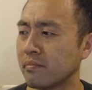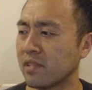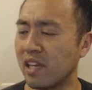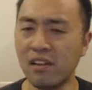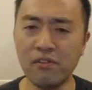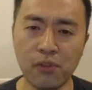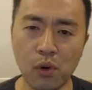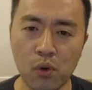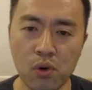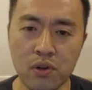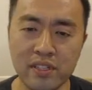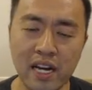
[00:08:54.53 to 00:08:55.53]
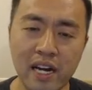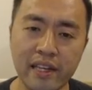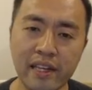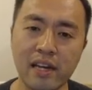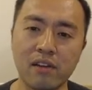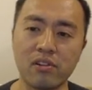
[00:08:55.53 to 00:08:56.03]
Infowars guy.
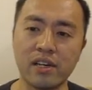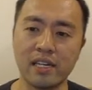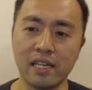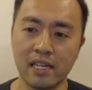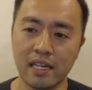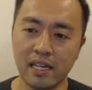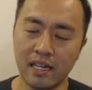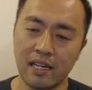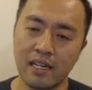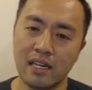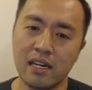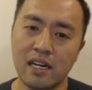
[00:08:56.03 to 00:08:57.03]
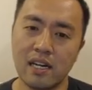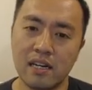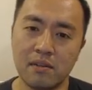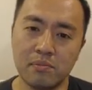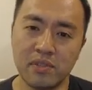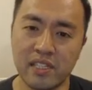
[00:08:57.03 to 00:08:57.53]
Yeah, right.
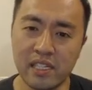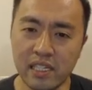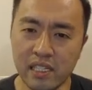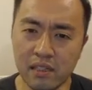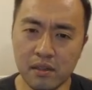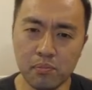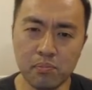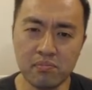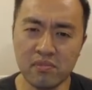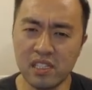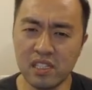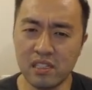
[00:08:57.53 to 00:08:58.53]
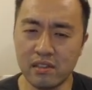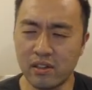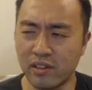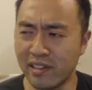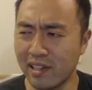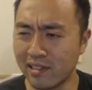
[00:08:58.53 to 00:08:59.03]
He
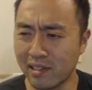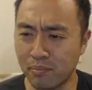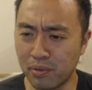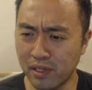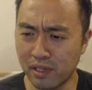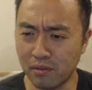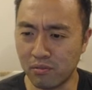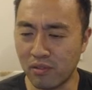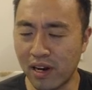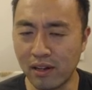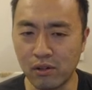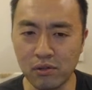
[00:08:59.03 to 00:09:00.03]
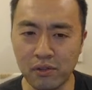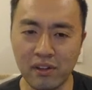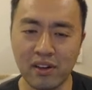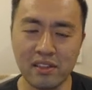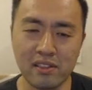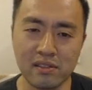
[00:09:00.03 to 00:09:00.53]
has like pretty radical
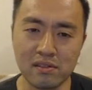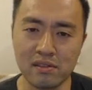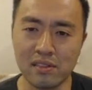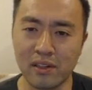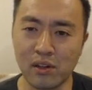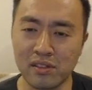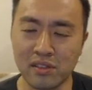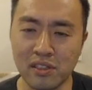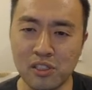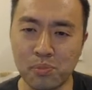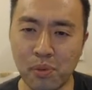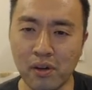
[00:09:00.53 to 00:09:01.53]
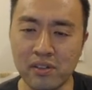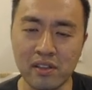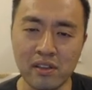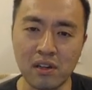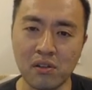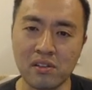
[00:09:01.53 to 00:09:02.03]
thoughts and like all these conspiracy
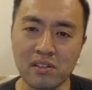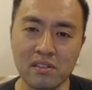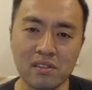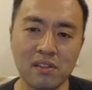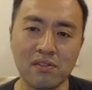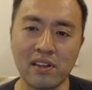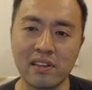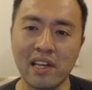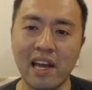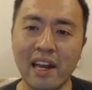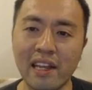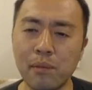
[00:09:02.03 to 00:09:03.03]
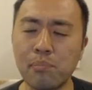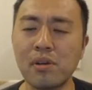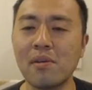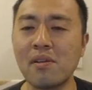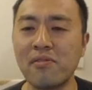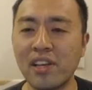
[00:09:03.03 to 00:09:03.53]
theories and stuff like that. And he put
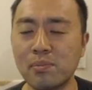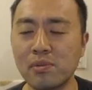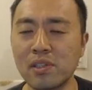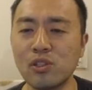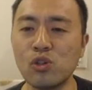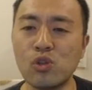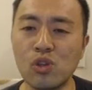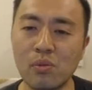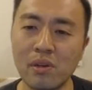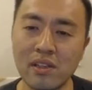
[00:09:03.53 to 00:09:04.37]
them on Facebook and YouTube, and they're